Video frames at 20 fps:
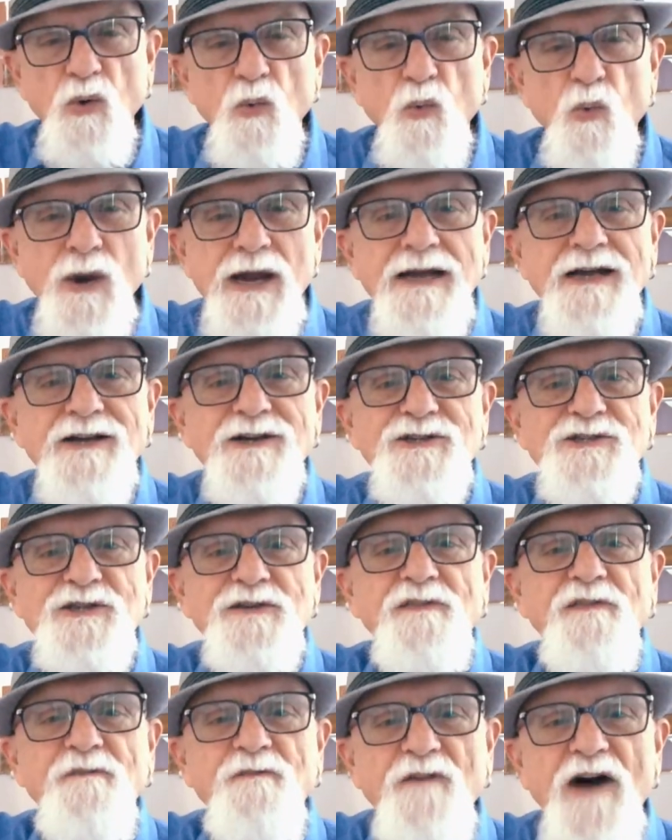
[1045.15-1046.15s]
where to
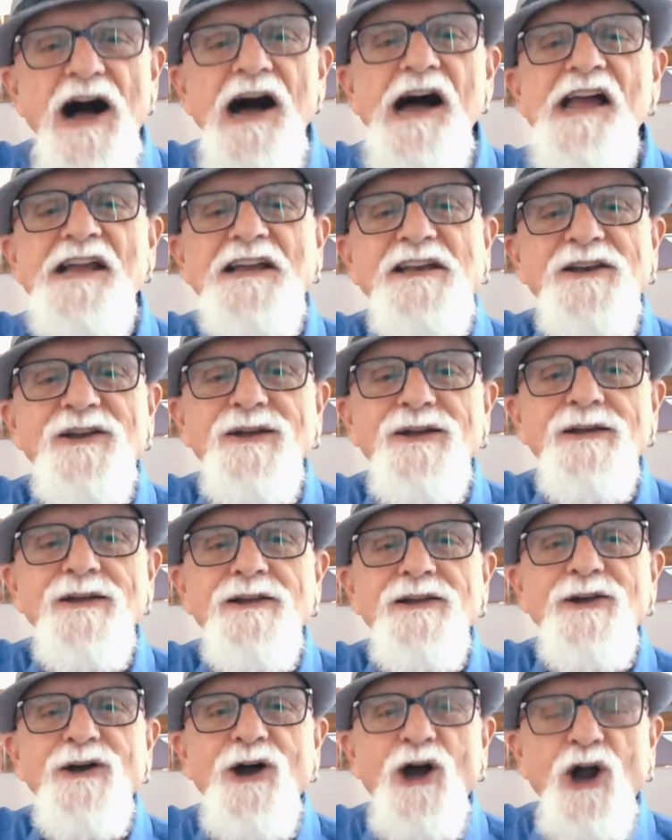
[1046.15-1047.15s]
find
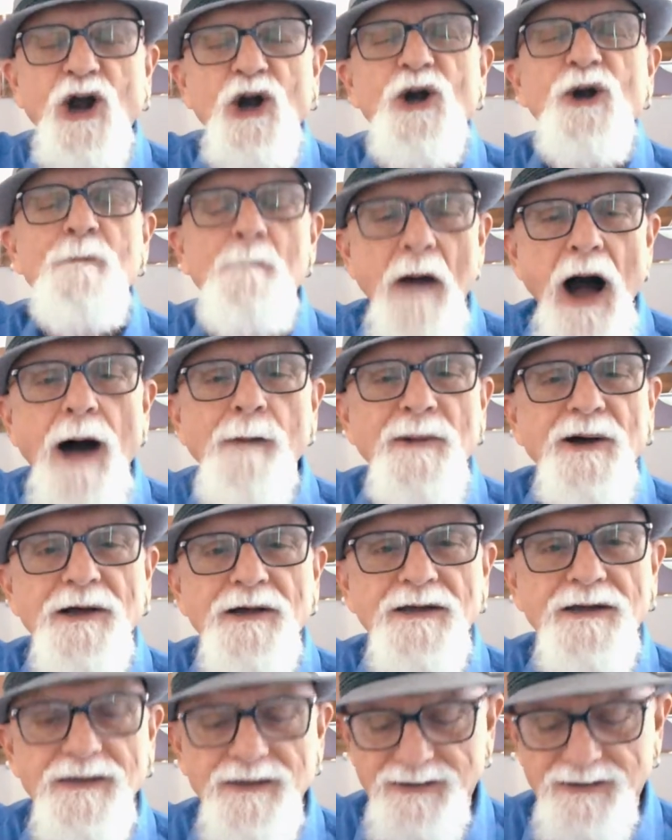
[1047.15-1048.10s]
her mama.